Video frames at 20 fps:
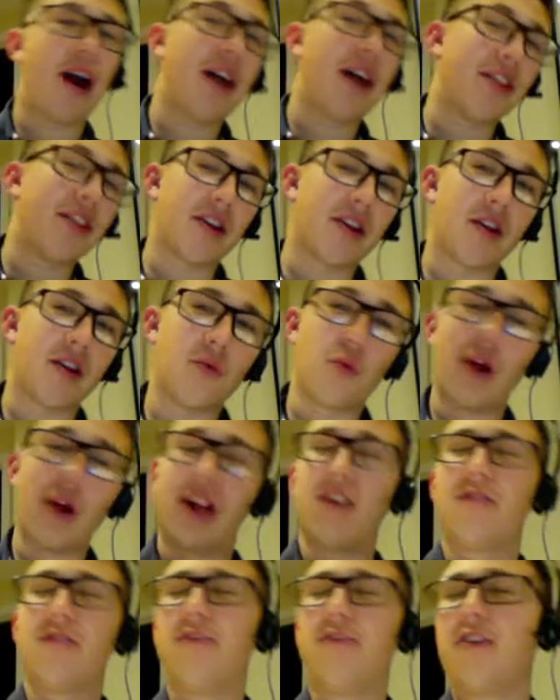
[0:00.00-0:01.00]
Has it gone
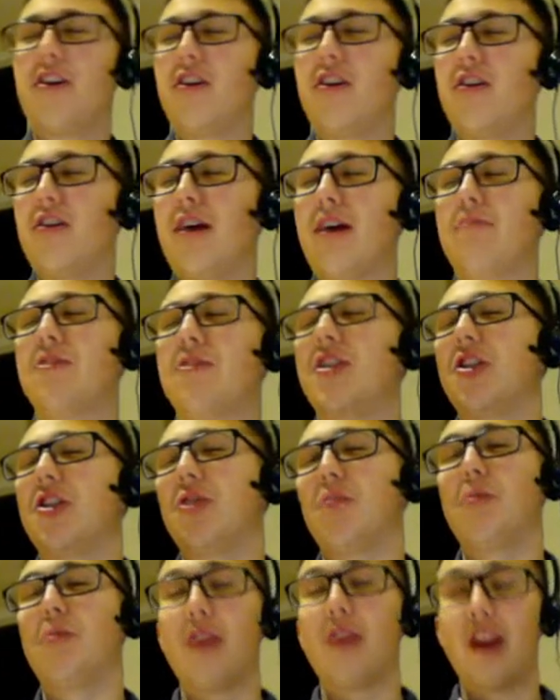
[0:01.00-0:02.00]
well for you? How much did you
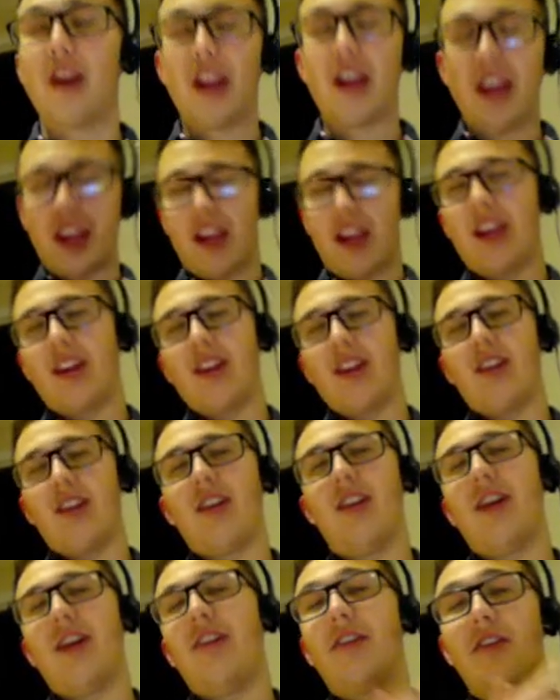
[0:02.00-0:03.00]
put in?
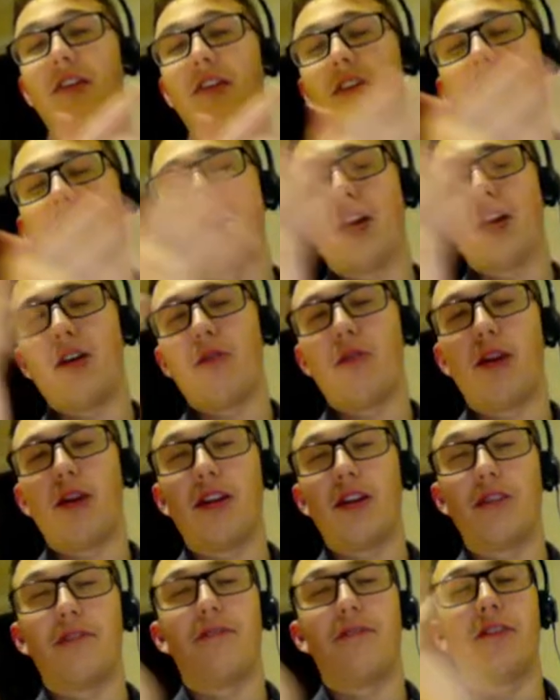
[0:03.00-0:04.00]
Is it going to go well
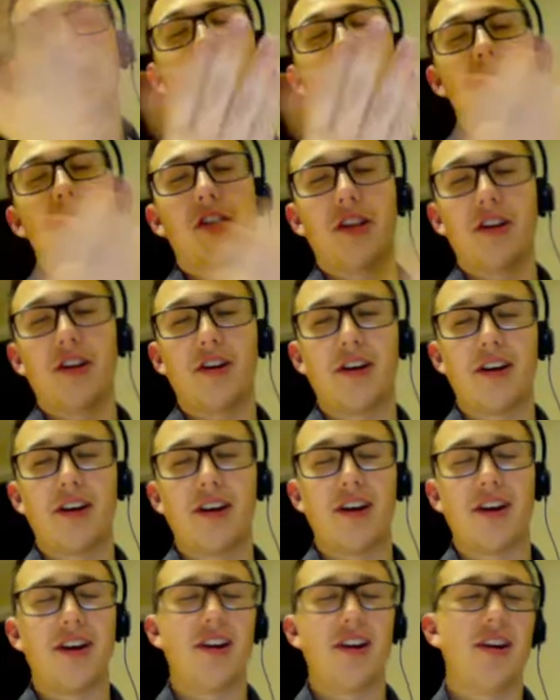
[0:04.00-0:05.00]
in the
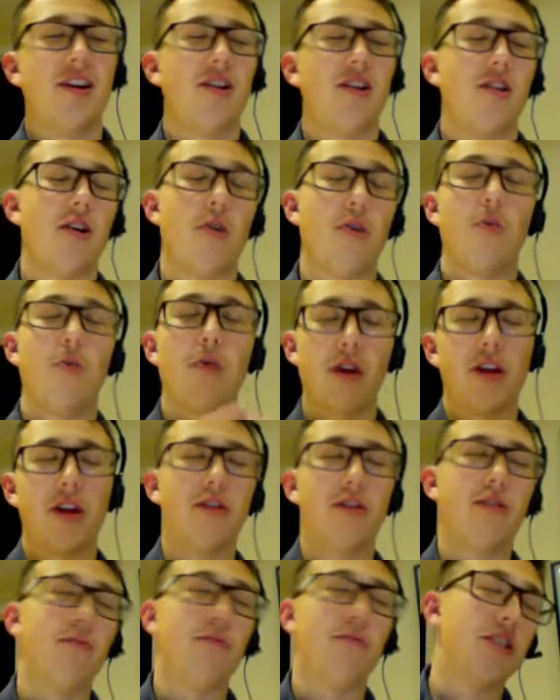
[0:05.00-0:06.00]
future? What do
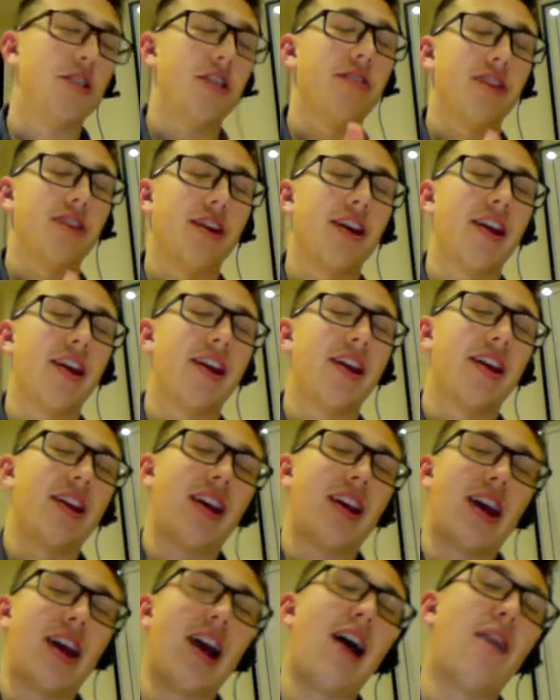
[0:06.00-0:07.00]
you think?
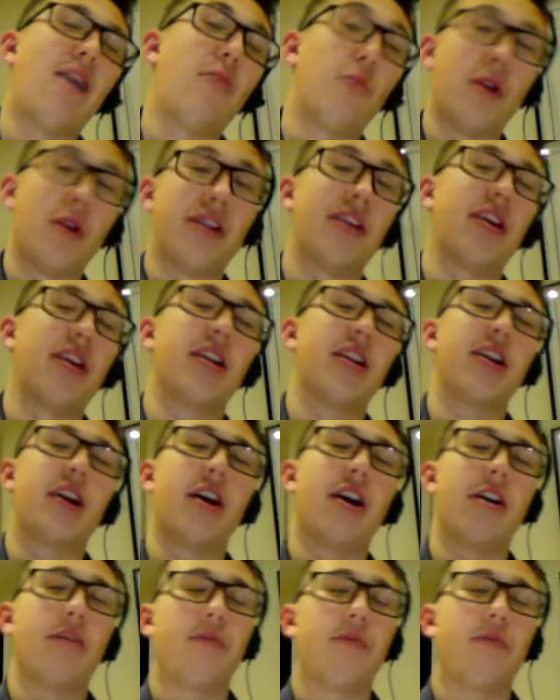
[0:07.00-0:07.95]
And where's it going to go?